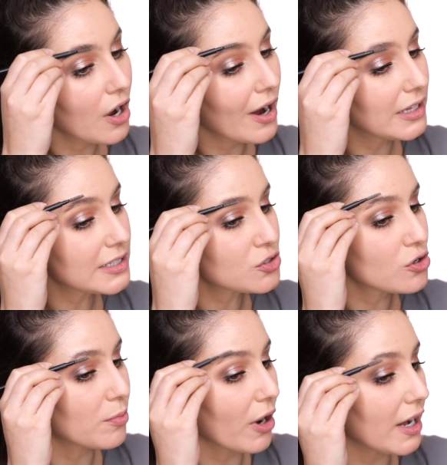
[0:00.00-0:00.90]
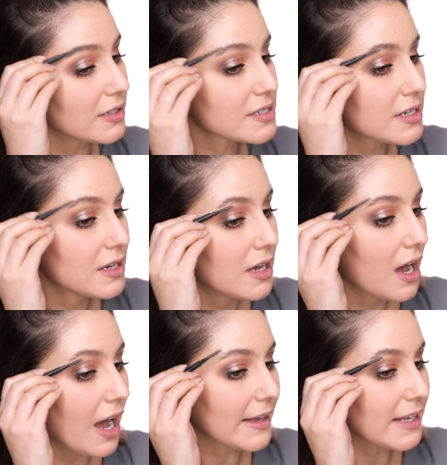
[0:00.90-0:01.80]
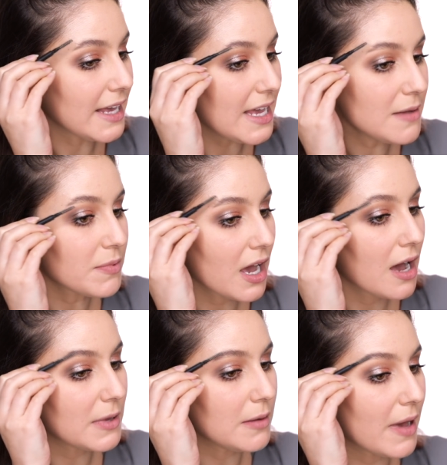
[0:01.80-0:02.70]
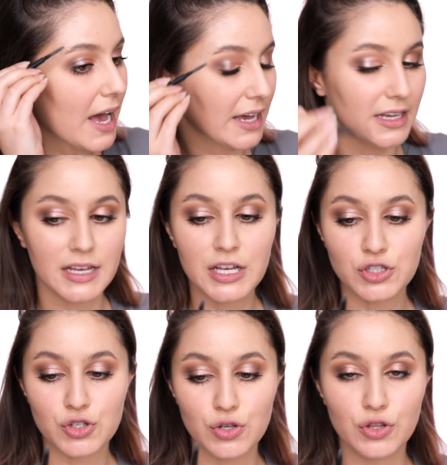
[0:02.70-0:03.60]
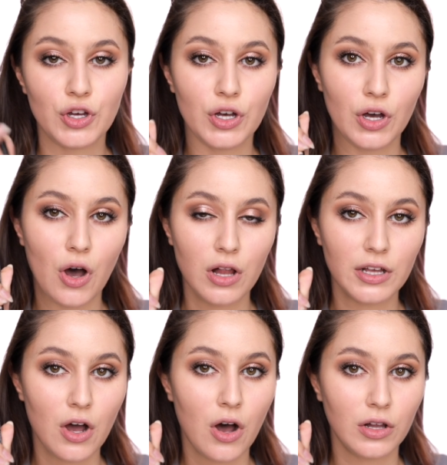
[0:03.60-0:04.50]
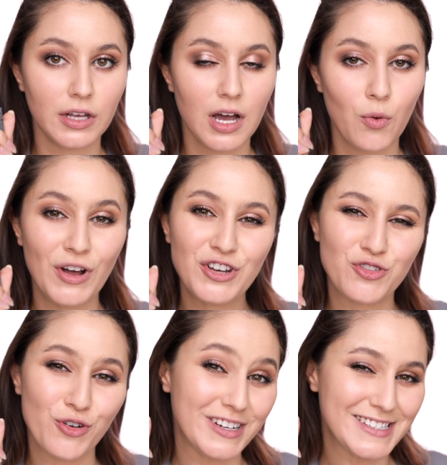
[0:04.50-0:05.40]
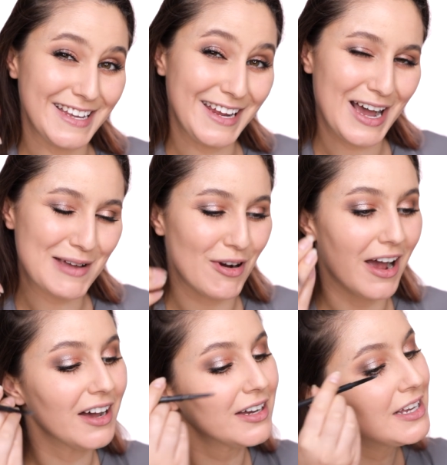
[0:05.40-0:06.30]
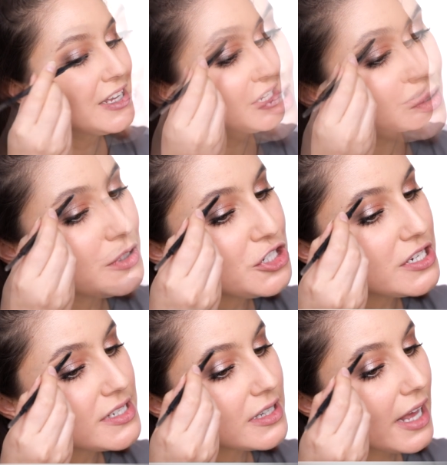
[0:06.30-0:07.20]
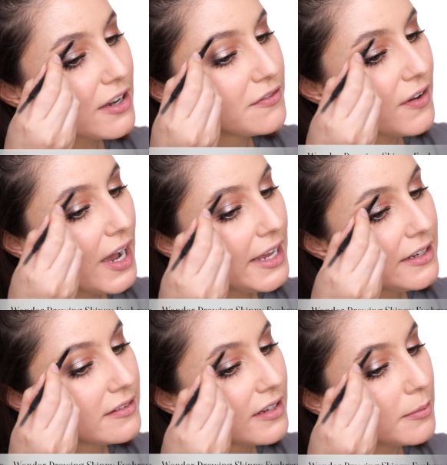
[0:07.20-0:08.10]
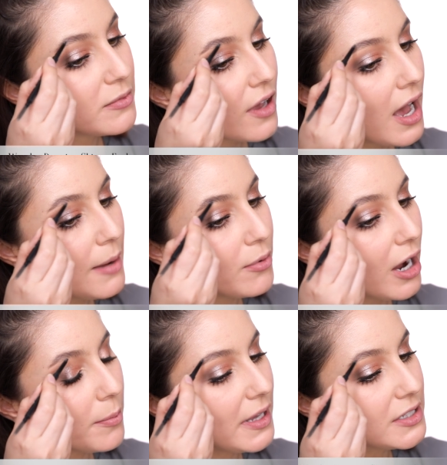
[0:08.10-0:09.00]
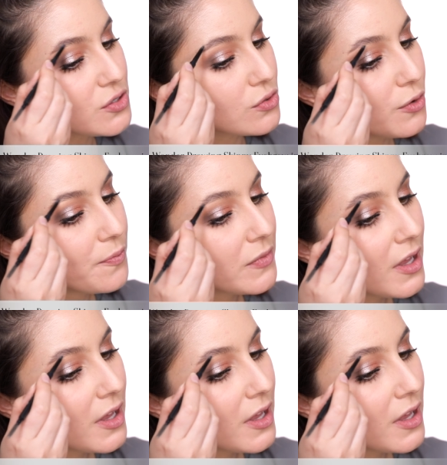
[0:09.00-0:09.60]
All right, let's talk brows. I keep coming back to the Holika Wonder Drawing Skinny Eyebrow, which is like a fine tipped eyebrow pencil,